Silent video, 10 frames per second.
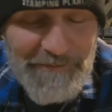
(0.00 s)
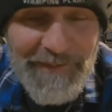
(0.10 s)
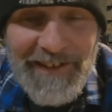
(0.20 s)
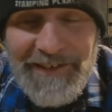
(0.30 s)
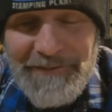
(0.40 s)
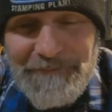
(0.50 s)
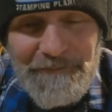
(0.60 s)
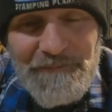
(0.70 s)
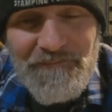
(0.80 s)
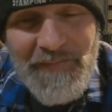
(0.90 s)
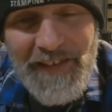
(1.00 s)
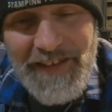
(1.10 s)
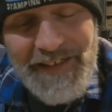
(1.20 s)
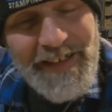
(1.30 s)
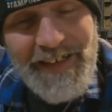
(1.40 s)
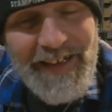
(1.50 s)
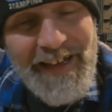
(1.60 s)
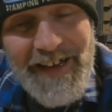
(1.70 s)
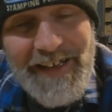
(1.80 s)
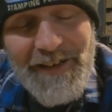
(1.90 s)
But
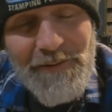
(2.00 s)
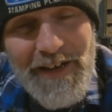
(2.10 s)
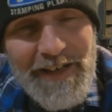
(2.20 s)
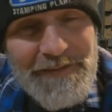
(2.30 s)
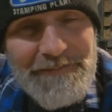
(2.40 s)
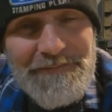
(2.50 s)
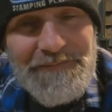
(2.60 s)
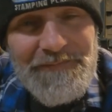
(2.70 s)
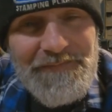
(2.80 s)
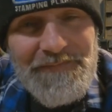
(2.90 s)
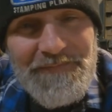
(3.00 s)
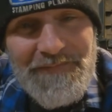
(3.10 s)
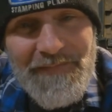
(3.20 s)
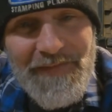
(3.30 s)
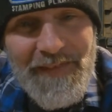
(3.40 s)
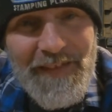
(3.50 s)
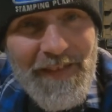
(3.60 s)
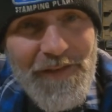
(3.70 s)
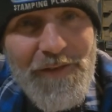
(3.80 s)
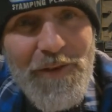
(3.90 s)
anyway,
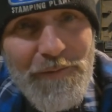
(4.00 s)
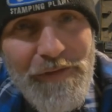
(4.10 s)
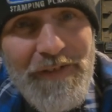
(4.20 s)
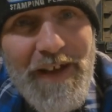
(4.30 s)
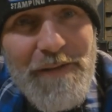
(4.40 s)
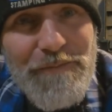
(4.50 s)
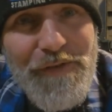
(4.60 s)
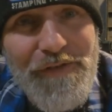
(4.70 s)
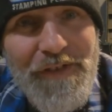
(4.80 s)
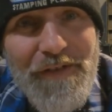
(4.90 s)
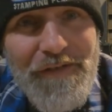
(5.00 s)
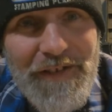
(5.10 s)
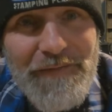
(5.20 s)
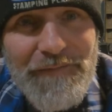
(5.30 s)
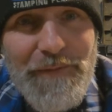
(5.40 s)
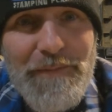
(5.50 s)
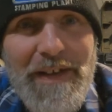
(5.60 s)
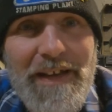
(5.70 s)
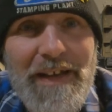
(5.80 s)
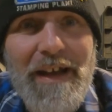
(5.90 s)
so staying persistent for
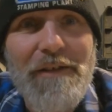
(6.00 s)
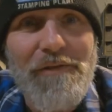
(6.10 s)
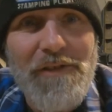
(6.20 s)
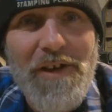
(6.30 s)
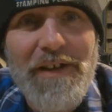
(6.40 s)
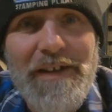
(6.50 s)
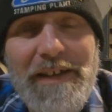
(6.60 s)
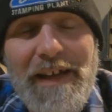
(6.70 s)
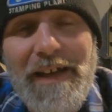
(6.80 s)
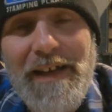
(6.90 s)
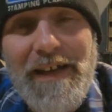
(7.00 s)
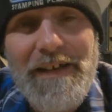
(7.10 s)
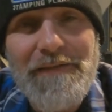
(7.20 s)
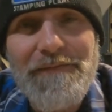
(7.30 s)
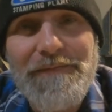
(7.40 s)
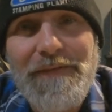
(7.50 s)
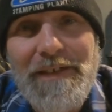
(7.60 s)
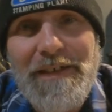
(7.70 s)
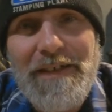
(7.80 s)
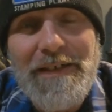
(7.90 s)
me. I was lucky. I have
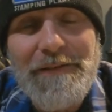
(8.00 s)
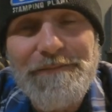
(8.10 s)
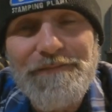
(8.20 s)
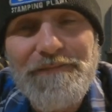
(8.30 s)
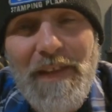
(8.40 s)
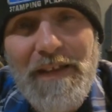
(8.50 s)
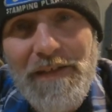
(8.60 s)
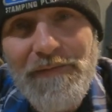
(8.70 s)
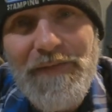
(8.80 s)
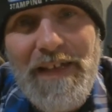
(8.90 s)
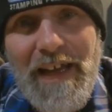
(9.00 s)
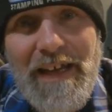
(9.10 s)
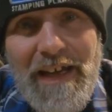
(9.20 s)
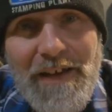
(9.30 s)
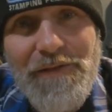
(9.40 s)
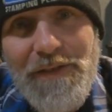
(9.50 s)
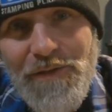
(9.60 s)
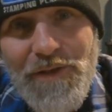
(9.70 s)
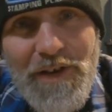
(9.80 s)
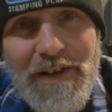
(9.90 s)
the VA health
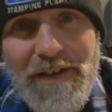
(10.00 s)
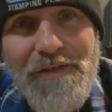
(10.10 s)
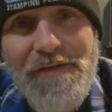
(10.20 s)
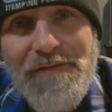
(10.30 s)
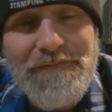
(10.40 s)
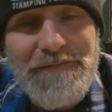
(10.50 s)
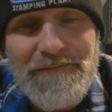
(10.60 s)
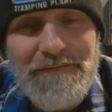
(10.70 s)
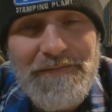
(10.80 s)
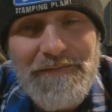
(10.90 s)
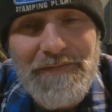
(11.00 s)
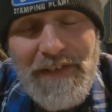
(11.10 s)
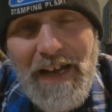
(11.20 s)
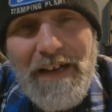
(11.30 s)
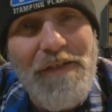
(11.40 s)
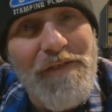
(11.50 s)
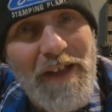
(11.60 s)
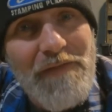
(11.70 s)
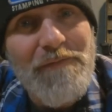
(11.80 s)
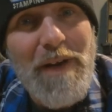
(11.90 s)
insurance. Kind of
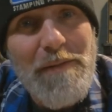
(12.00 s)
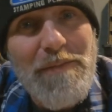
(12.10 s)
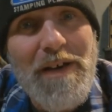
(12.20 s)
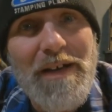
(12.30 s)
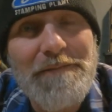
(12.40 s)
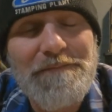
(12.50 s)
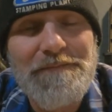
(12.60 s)
saved my butt.